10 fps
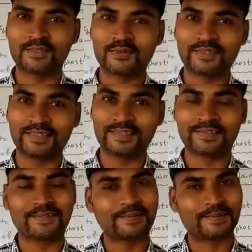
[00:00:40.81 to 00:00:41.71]

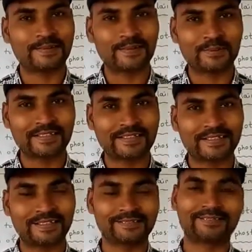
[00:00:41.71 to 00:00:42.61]
students,
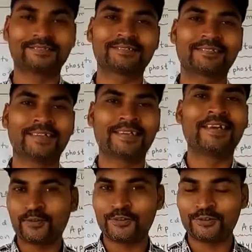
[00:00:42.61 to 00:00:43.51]
Namaskara.
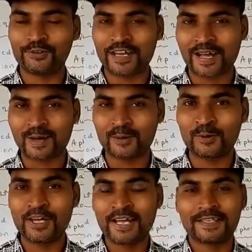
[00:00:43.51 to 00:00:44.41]
We should
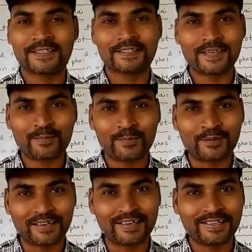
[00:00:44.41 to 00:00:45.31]
have some
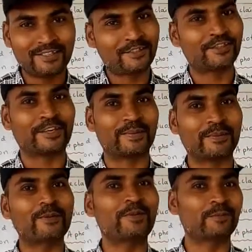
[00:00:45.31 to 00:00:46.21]
knowledge
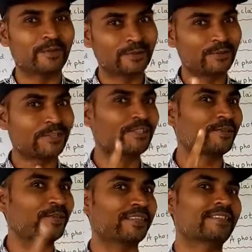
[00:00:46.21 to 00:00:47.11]
about
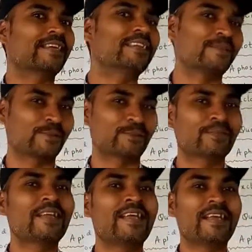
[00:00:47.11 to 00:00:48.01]
punctuation marks also.
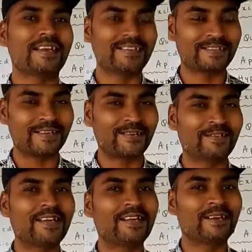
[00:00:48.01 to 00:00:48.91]
Let's have
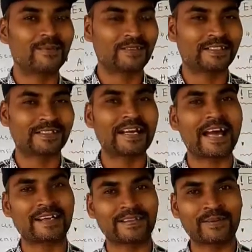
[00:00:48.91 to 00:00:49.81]
a look
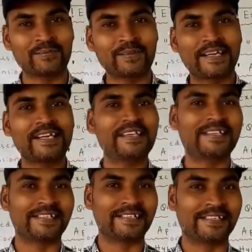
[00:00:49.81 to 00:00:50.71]
at them
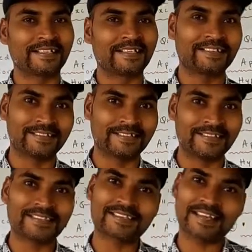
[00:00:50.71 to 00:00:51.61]
in detail in
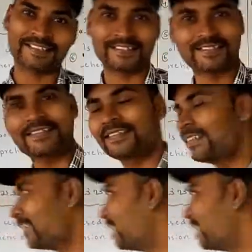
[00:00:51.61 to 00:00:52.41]
this class.